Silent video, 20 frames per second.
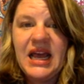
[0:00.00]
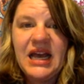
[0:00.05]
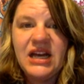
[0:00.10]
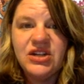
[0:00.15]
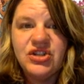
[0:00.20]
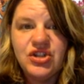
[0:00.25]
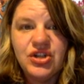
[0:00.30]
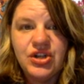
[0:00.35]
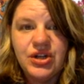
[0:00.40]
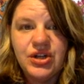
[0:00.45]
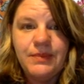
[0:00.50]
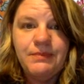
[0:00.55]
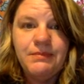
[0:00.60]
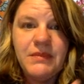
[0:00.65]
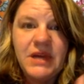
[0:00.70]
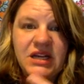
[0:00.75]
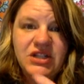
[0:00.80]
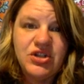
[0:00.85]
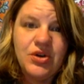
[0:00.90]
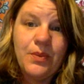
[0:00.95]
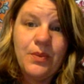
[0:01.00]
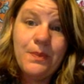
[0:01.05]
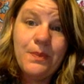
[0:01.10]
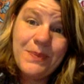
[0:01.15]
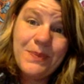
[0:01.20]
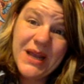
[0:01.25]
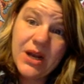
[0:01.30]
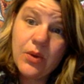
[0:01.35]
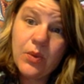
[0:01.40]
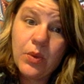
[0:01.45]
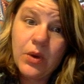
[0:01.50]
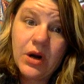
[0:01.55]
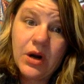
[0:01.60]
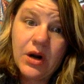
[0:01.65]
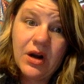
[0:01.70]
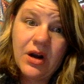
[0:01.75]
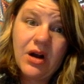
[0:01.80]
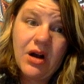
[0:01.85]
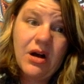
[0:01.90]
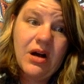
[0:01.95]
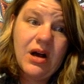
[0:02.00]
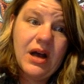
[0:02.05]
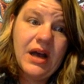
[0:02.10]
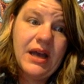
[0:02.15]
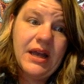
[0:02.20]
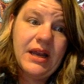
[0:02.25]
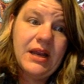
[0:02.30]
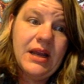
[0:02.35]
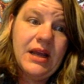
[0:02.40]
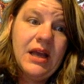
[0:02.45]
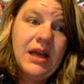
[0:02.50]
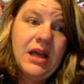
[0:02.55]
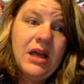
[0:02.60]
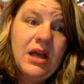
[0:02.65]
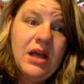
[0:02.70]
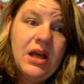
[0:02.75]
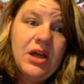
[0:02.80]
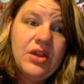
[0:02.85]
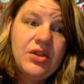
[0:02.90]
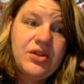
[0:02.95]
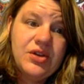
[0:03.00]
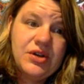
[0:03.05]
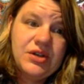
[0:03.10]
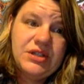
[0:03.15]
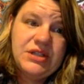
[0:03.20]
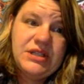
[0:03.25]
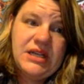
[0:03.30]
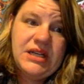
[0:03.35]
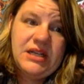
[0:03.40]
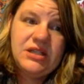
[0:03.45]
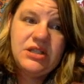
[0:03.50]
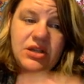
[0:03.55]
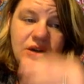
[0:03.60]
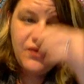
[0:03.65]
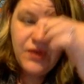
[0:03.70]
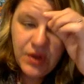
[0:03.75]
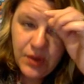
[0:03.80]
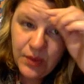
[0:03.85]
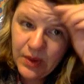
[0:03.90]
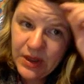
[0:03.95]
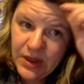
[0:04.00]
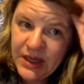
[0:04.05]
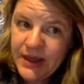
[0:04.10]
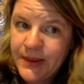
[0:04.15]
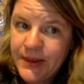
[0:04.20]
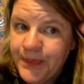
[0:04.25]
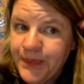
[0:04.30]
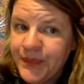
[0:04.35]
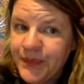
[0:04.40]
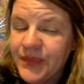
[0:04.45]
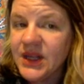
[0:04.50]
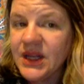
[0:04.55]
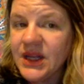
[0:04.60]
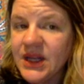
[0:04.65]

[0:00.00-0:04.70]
your big work on Thursday. So if you want to kind